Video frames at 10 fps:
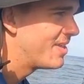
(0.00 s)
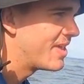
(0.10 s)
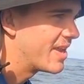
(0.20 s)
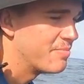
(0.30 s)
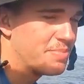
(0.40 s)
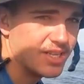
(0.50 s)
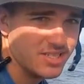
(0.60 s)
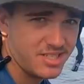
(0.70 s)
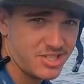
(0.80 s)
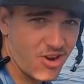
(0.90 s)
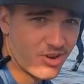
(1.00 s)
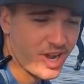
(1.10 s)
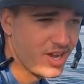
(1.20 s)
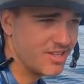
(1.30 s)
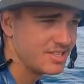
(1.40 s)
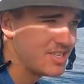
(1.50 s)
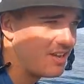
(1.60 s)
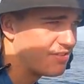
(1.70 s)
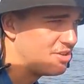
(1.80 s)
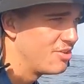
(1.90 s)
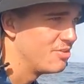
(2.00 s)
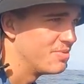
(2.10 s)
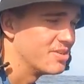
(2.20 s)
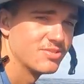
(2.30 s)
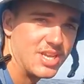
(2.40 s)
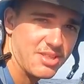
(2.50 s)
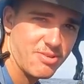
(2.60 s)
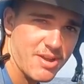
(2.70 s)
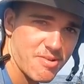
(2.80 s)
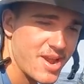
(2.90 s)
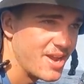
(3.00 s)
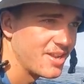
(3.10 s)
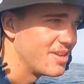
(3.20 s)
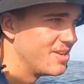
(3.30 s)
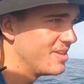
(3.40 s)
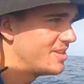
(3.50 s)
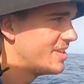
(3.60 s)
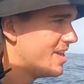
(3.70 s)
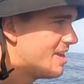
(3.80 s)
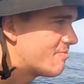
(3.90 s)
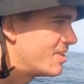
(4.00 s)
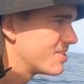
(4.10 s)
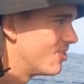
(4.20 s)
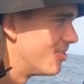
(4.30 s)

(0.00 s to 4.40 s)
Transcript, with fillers: and then a bit stronger this afternoon, but it was the other way around and everyone's